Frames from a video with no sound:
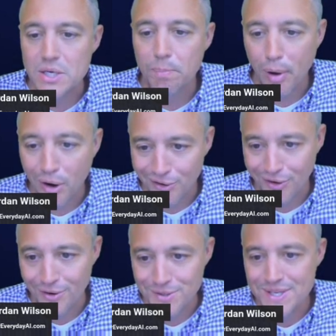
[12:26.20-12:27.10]

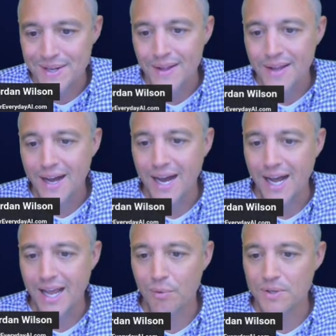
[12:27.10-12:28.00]
Partners,
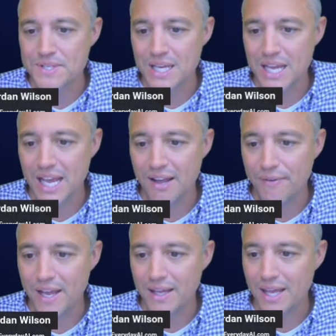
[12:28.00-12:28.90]
and we'll see if
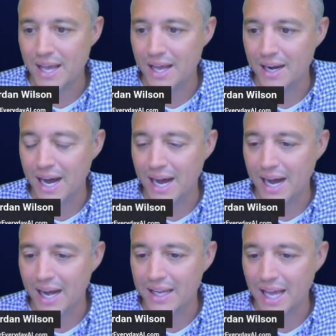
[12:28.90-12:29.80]
it can
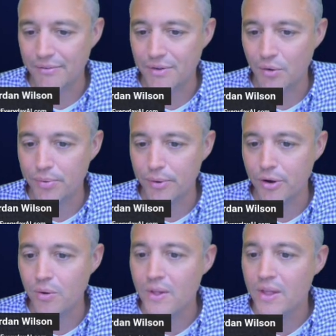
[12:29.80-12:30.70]
kind of go
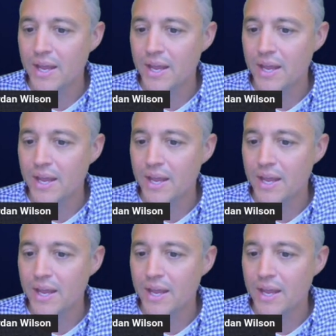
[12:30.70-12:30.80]
through